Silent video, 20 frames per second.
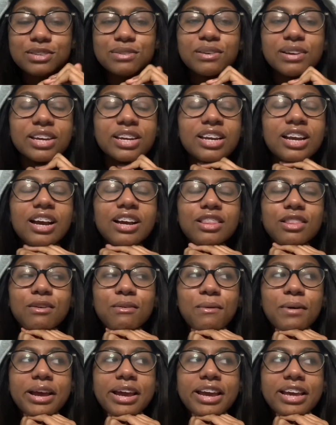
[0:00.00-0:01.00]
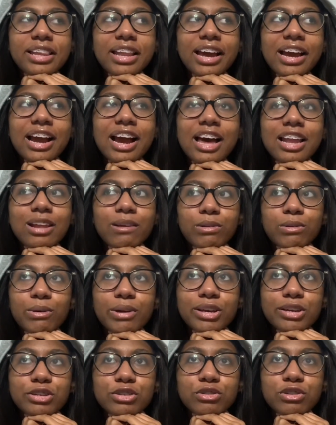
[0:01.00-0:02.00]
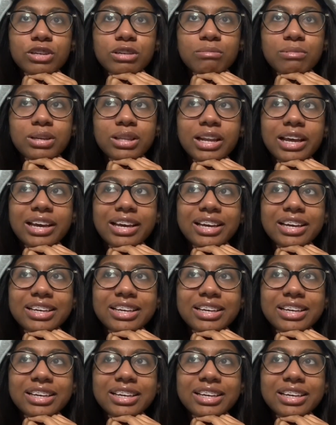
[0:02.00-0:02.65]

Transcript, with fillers: you any other way. Like I love the way you treat me. Like